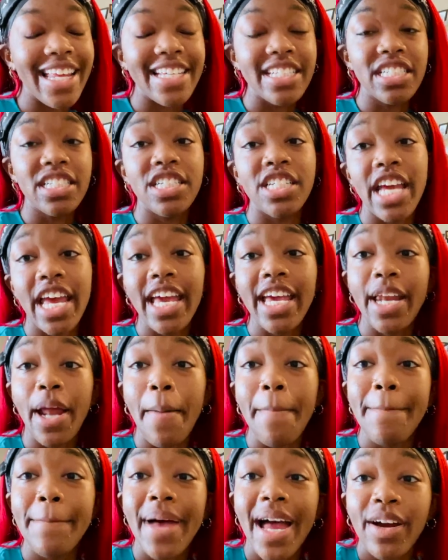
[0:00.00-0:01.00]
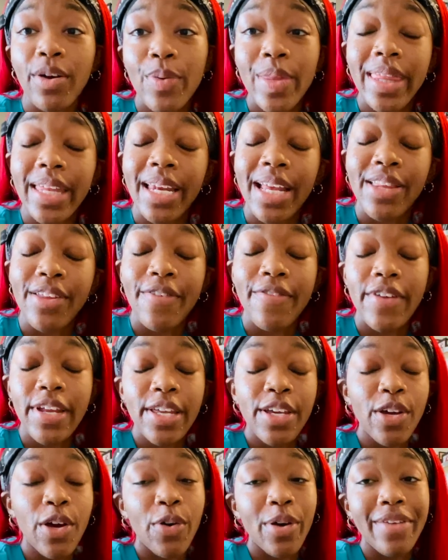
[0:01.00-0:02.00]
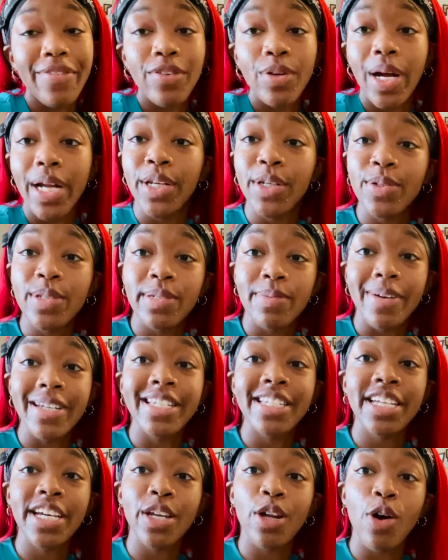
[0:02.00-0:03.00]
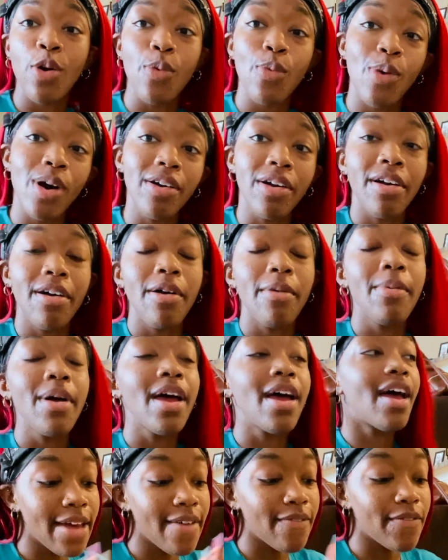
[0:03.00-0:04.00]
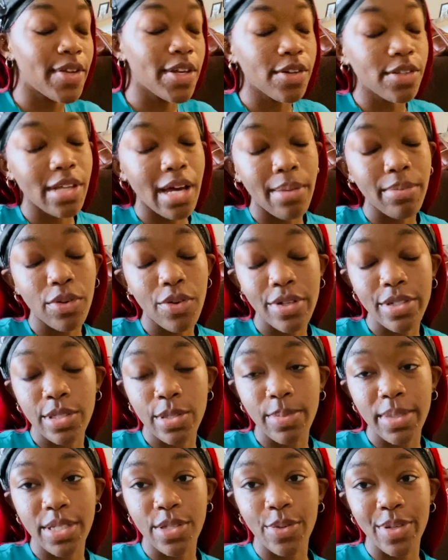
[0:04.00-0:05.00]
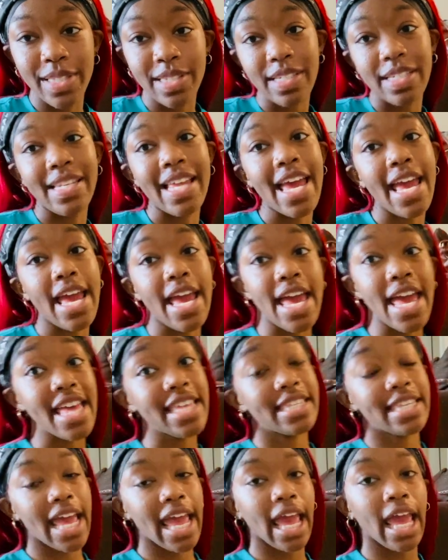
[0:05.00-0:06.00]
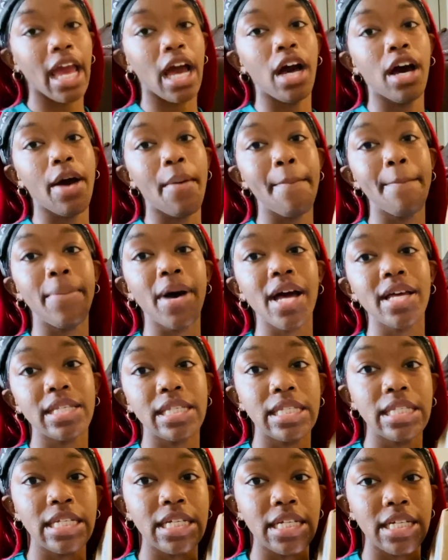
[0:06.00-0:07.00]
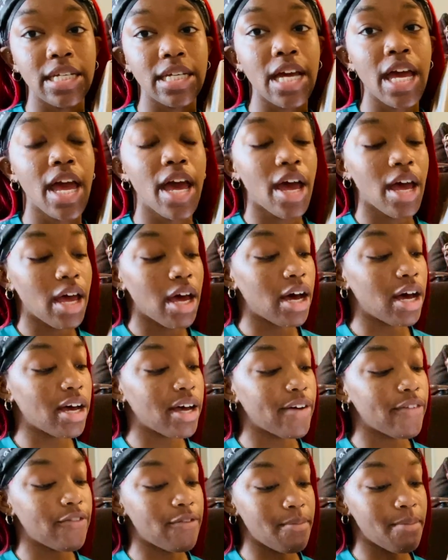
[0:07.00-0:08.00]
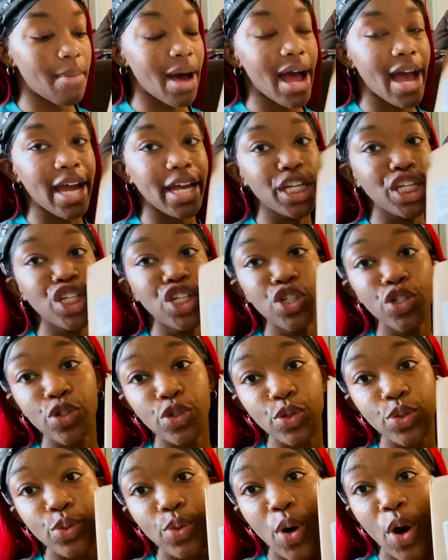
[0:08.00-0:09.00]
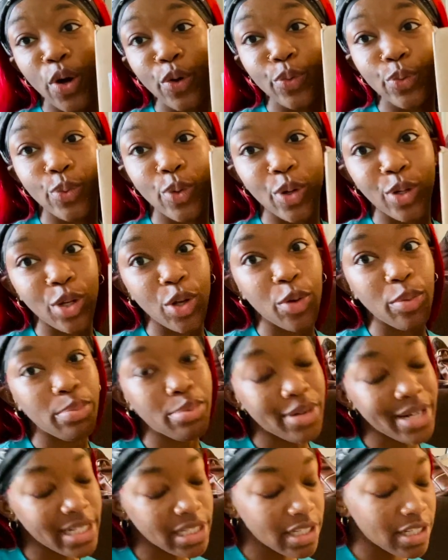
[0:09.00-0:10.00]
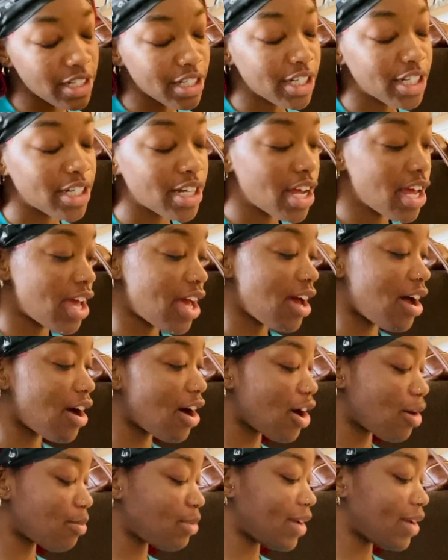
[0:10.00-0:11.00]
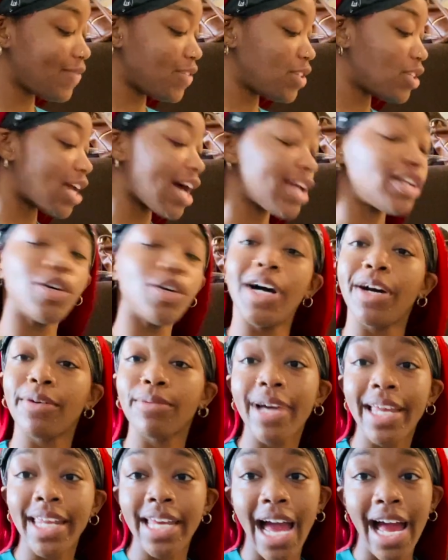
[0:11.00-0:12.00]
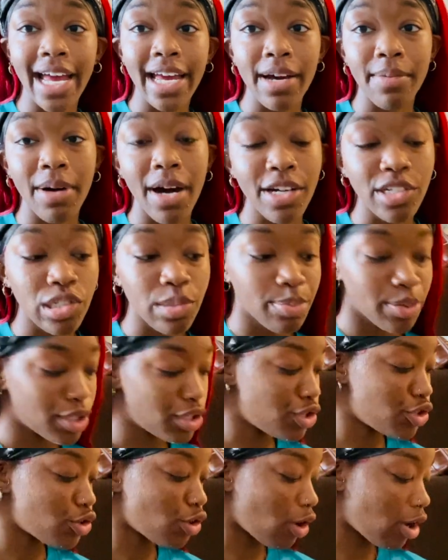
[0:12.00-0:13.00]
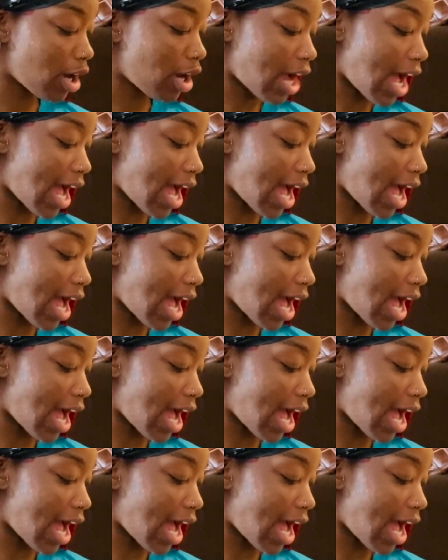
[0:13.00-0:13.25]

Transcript: It's Jay and I'm back with another video. If you are new to my channel, welcome. The video that I'm going to be doing today is a unboxing of my new Rollo printer. If you do not know already, I am an entrepreneur.